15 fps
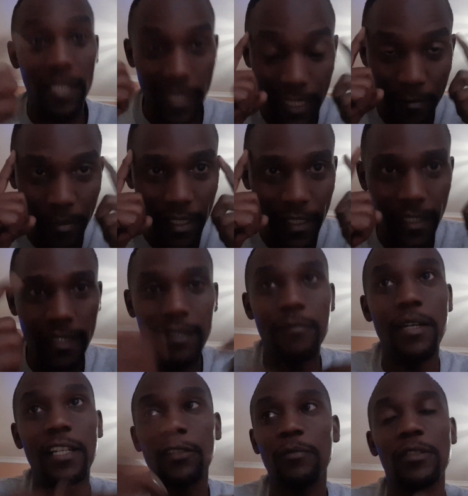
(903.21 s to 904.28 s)
In my head, the
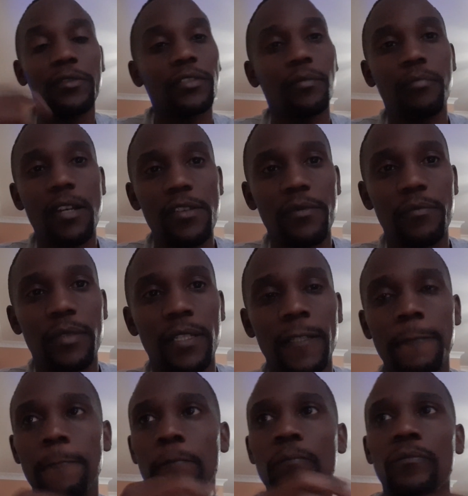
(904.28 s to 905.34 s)
argument was about me.
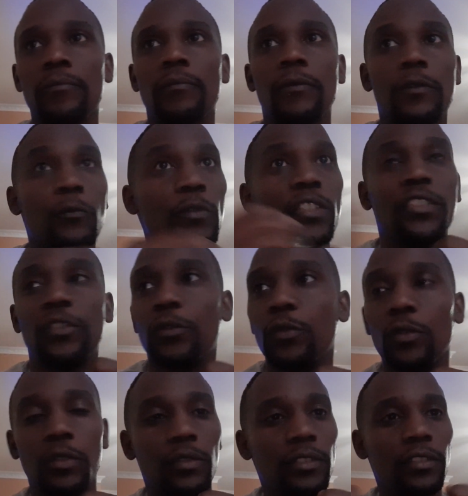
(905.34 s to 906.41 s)
Which
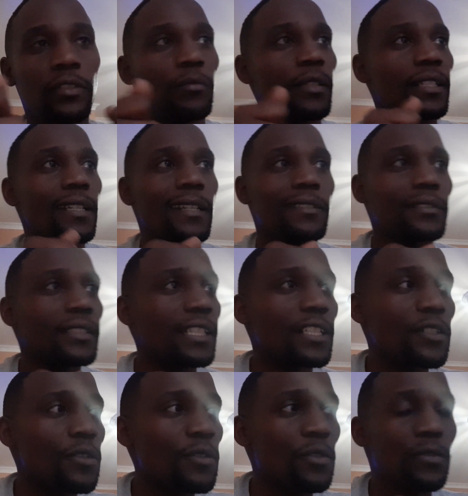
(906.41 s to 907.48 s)
school? My dad is saying,
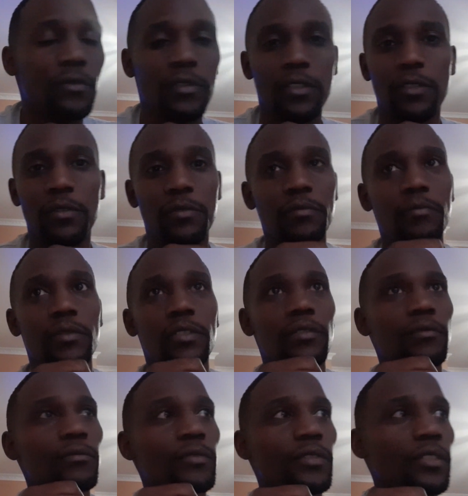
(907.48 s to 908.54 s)
no,
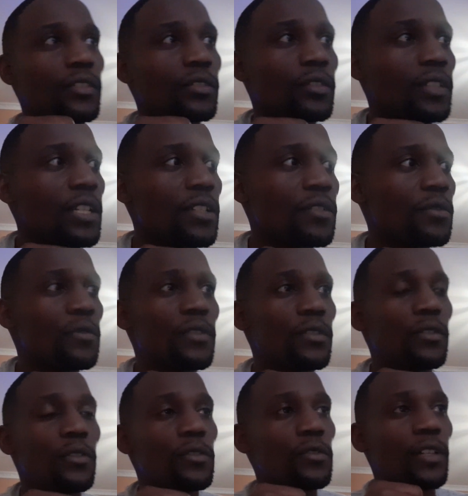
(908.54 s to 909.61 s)
she's gonna do,
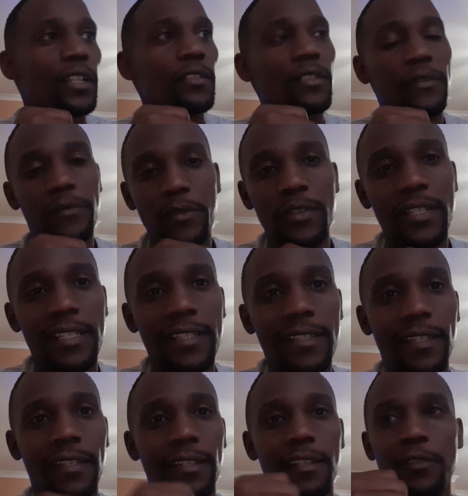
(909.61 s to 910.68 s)
no, you cannot afford it.
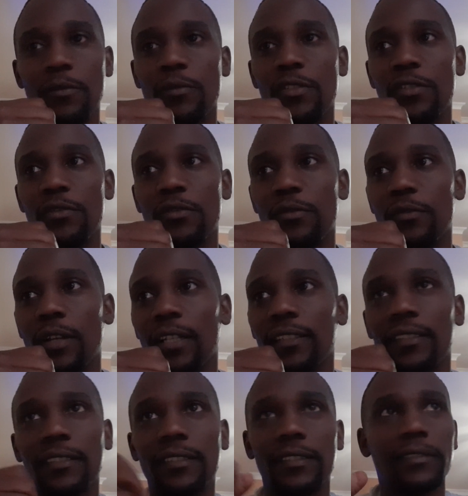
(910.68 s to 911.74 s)
And I don't want you to
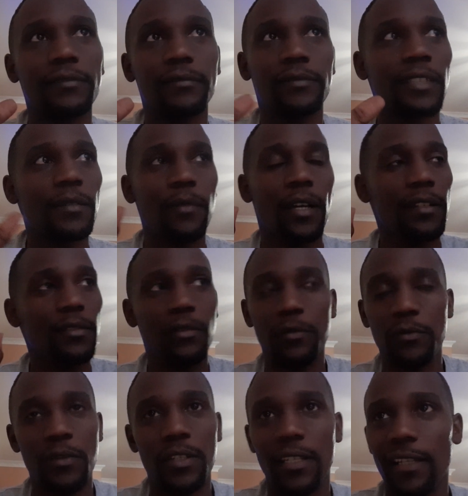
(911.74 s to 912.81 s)
ask I don't know
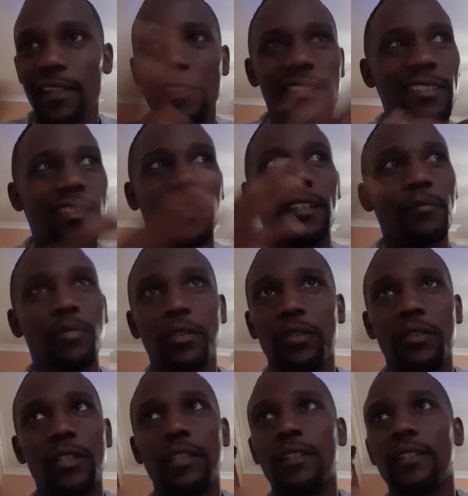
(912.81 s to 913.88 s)
what. I think she had
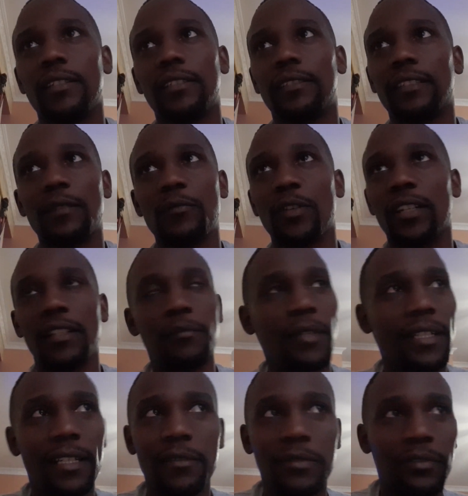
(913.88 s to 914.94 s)
borrowed someone and my
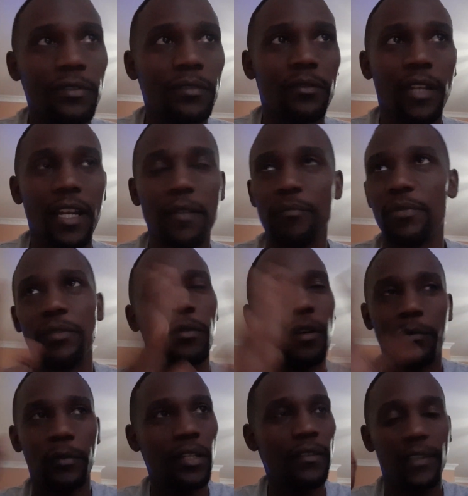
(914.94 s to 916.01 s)
dad was not happy or
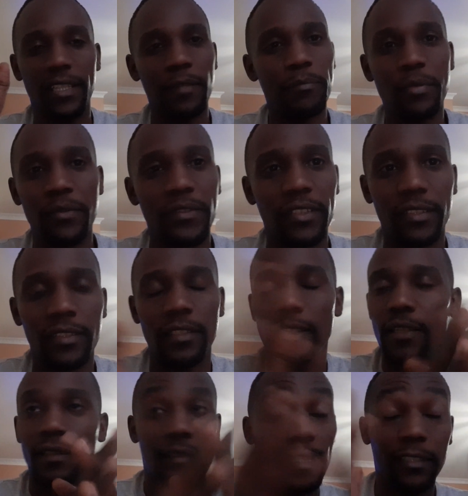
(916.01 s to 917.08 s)
whatever in the previous.
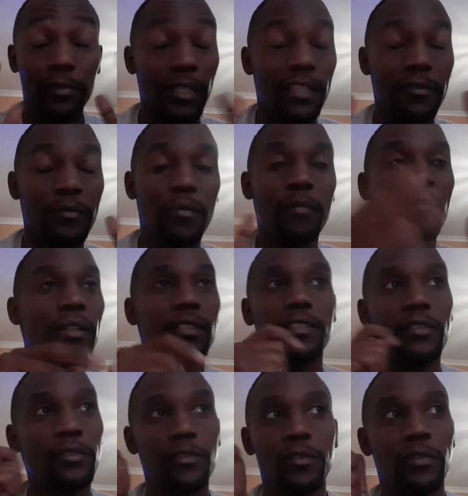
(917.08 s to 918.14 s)
That's all I remember.
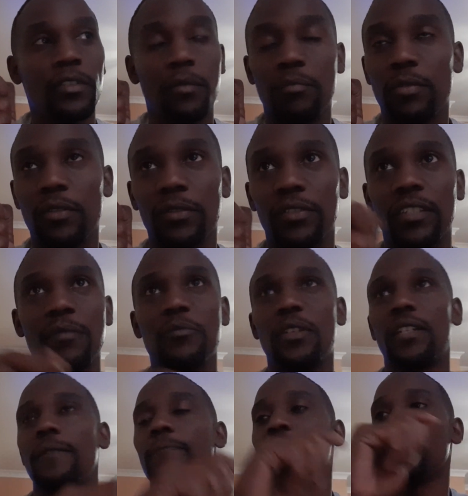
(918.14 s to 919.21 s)
You're gonna borrow
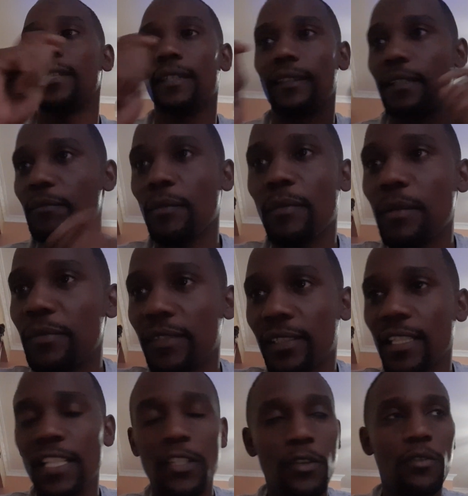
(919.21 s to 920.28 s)
someone. Then my mom is
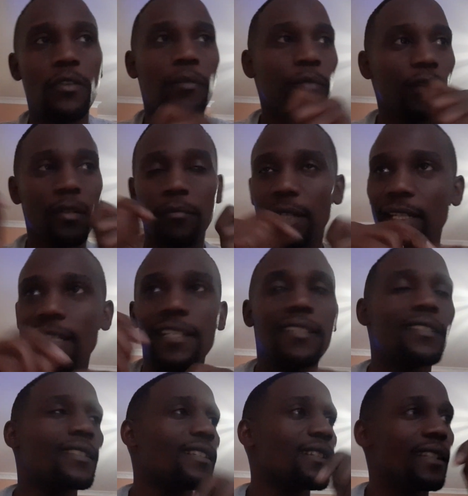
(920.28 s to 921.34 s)
saying, no, I'm gonna
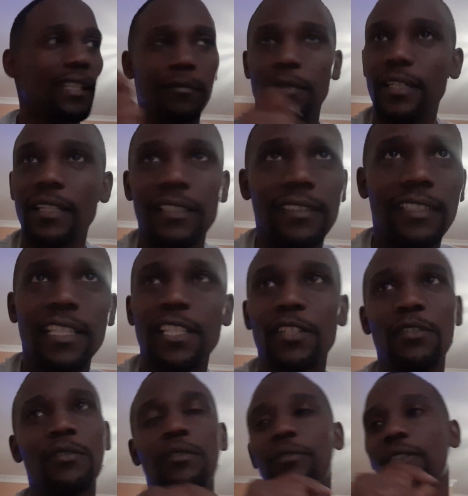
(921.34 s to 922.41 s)
manage. And my dad is saying,
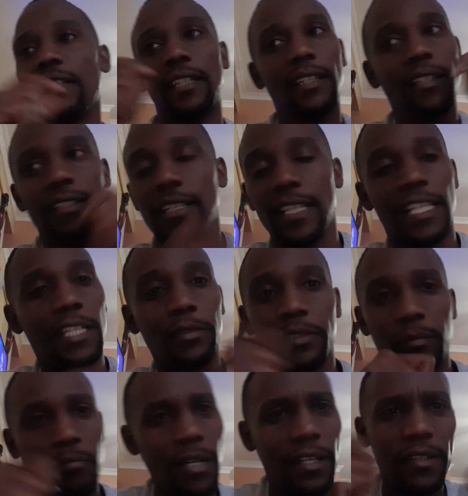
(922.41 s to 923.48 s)
no. And then it was a
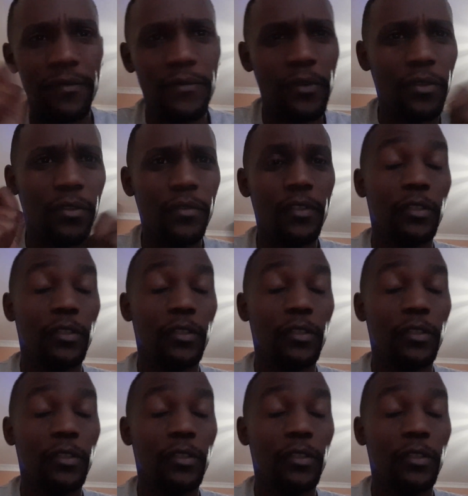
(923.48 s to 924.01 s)
back and forth.